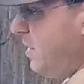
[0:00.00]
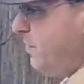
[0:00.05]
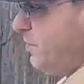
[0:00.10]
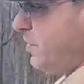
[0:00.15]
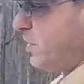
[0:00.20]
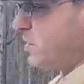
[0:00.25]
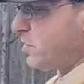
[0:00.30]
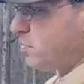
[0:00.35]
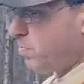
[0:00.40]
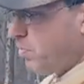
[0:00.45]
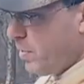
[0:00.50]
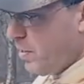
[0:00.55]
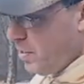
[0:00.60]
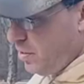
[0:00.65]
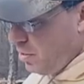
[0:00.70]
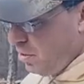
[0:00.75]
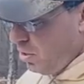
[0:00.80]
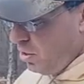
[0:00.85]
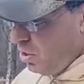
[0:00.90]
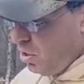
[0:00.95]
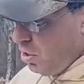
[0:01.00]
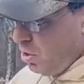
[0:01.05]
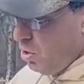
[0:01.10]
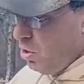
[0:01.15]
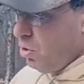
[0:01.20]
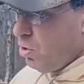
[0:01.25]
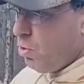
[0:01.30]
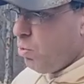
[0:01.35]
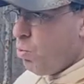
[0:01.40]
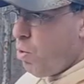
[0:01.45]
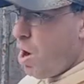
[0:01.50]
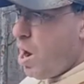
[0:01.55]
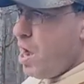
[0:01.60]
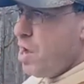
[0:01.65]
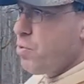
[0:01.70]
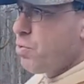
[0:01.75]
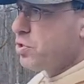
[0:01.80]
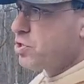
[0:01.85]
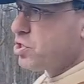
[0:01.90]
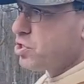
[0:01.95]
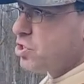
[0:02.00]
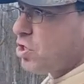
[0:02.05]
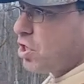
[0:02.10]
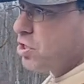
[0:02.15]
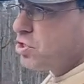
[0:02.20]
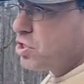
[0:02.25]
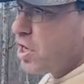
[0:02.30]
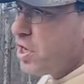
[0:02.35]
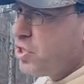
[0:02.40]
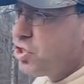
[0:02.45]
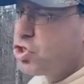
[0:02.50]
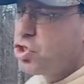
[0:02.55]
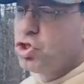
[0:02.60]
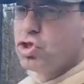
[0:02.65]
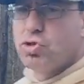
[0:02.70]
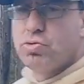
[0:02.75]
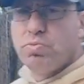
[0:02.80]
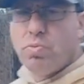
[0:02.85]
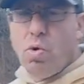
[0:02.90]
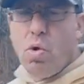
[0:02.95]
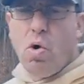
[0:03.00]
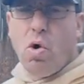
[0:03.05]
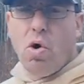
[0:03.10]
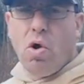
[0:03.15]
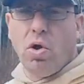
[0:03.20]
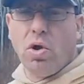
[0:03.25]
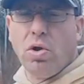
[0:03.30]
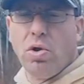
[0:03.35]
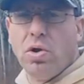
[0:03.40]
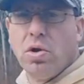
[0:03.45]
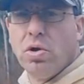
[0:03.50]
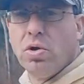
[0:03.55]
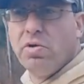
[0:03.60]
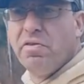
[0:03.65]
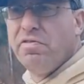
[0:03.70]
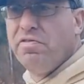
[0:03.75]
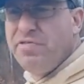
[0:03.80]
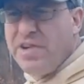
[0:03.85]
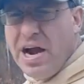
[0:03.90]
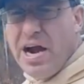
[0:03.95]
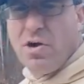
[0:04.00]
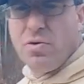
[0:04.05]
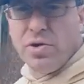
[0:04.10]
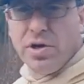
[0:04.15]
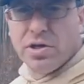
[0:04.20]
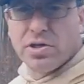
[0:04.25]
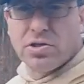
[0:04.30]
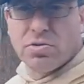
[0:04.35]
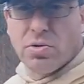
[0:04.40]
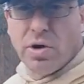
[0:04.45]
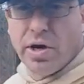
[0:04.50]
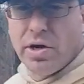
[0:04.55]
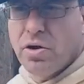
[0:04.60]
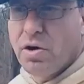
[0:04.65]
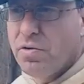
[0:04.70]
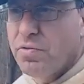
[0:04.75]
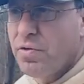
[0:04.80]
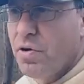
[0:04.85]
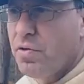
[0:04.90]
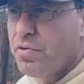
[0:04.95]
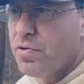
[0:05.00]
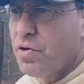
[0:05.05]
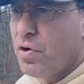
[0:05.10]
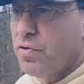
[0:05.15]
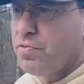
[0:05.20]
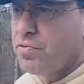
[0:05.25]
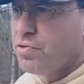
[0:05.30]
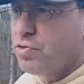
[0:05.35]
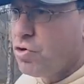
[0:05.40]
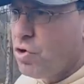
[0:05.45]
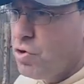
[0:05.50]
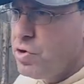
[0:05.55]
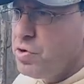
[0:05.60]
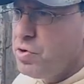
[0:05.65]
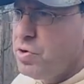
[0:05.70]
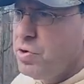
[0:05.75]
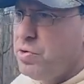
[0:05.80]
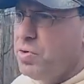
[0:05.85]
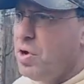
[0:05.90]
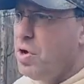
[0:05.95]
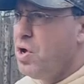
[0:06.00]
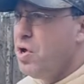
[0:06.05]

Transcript: even explain why with such a small variance, right, of 30,